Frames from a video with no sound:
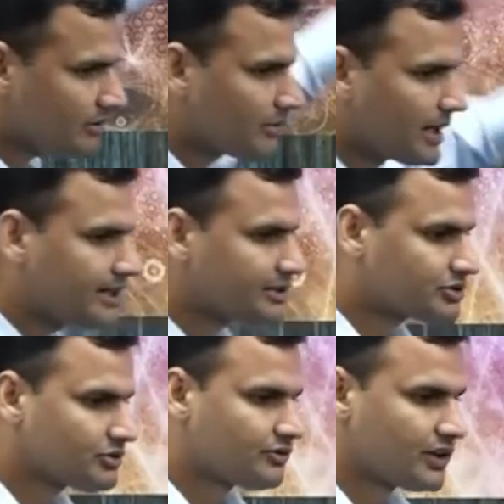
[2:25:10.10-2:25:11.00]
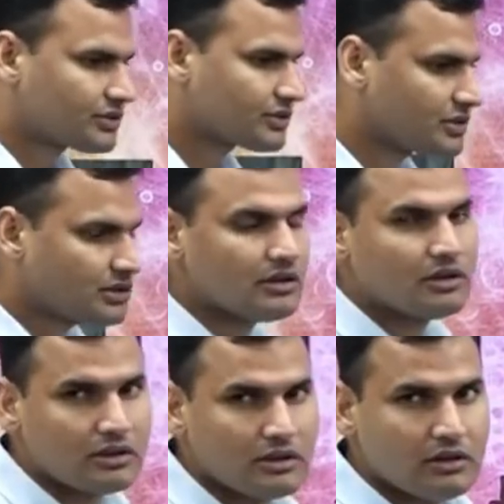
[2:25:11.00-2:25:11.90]
and minds to function
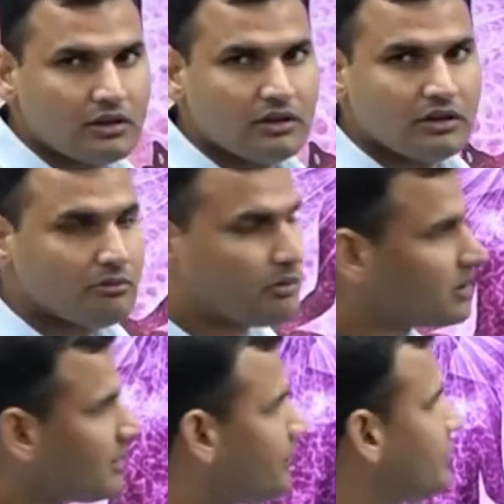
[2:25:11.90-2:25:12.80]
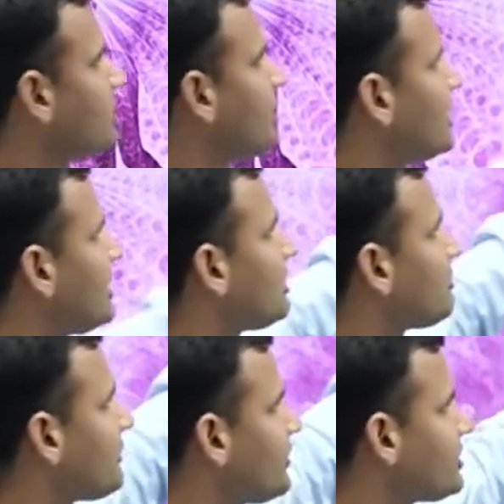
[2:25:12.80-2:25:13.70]
more efficiently
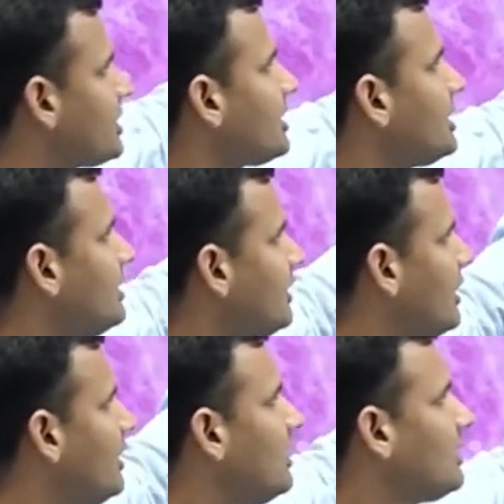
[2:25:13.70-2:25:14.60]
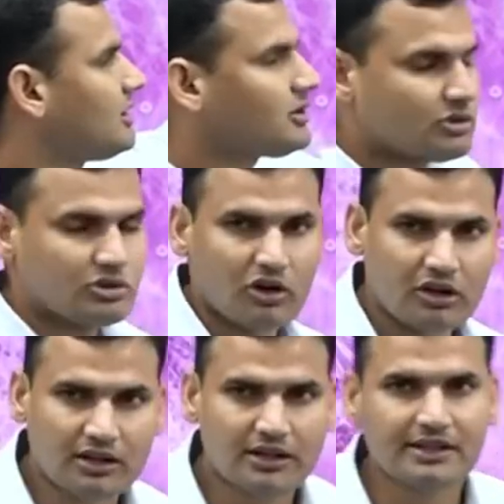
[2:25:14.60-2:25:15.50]
and proficiently. You know,
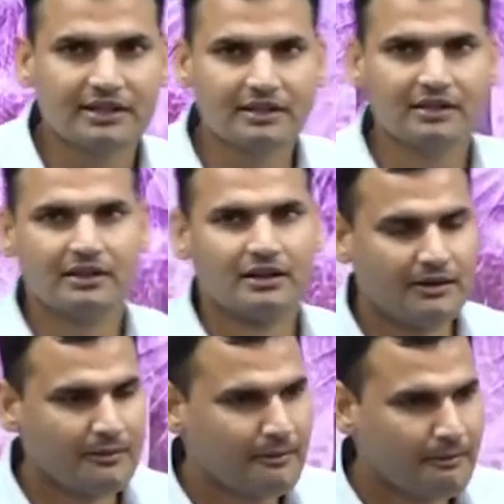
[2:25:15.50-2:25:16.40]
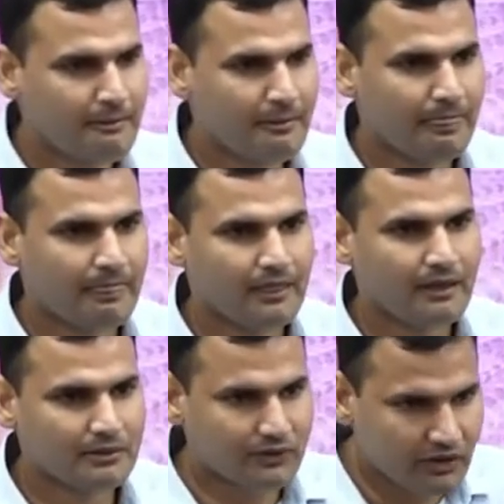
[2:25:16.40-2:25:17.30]
daud rahe hain.
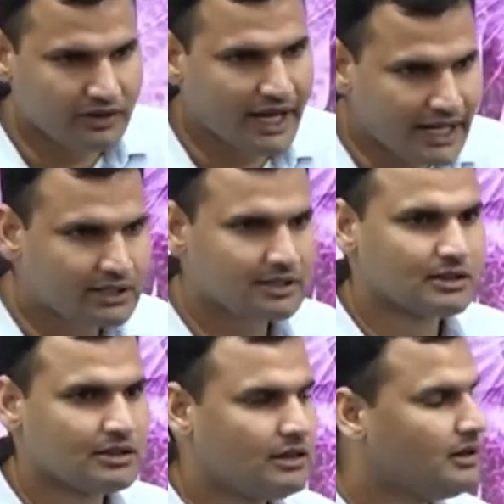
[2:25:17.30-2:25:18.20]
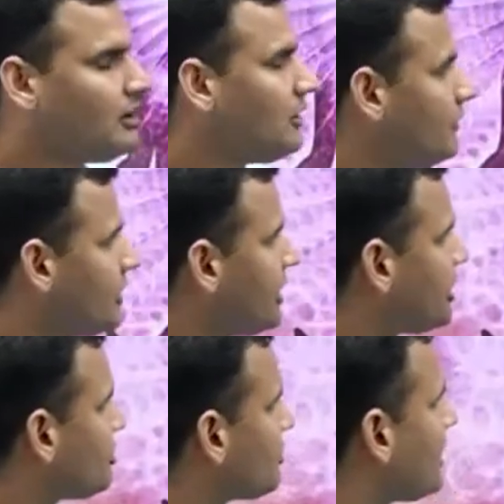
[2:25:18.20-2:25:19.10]
But for that, we
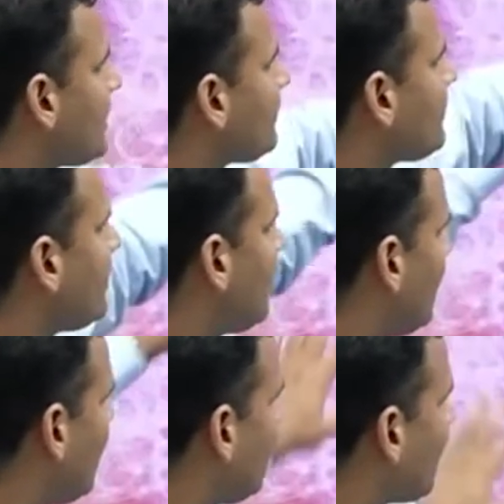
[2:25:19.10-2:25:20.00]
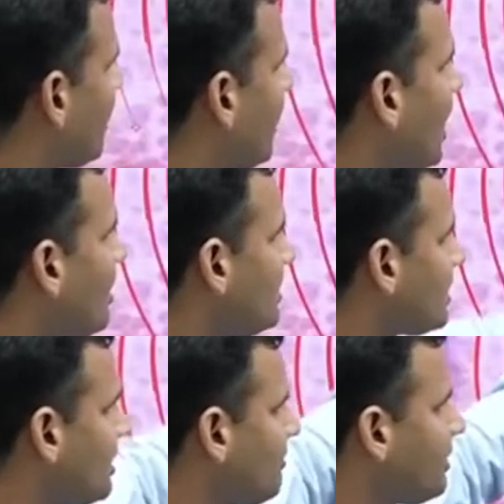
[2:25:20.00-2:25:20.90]
need to have a calm
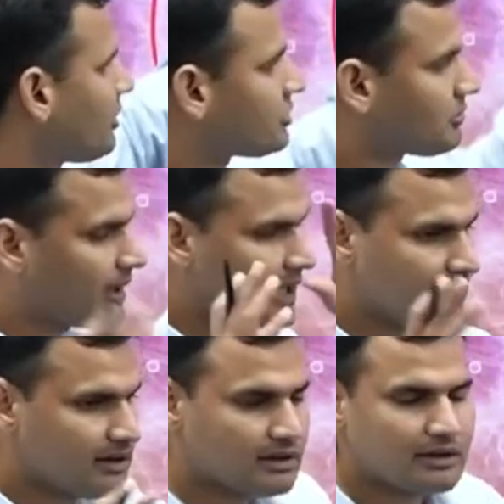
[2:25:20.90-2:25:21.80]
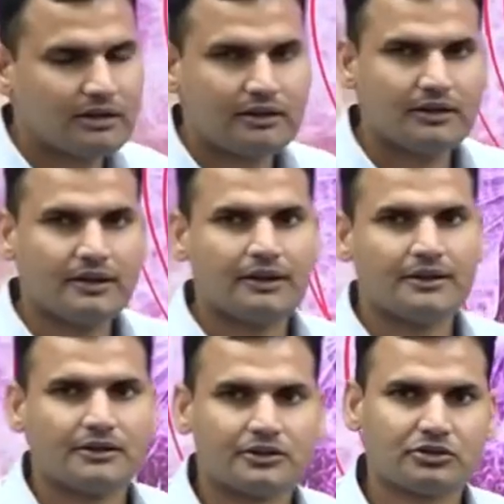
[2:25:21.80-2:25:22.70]
and composed mind.
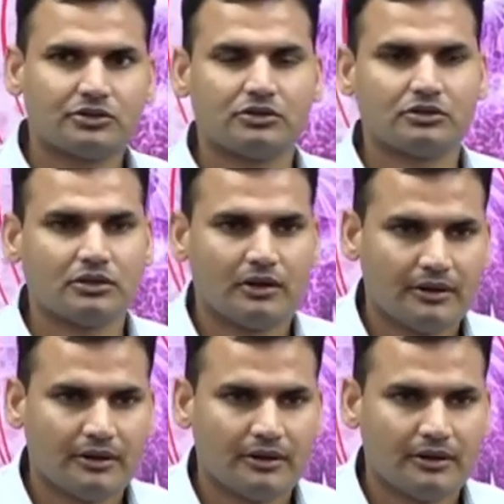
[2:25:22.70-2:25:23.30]
So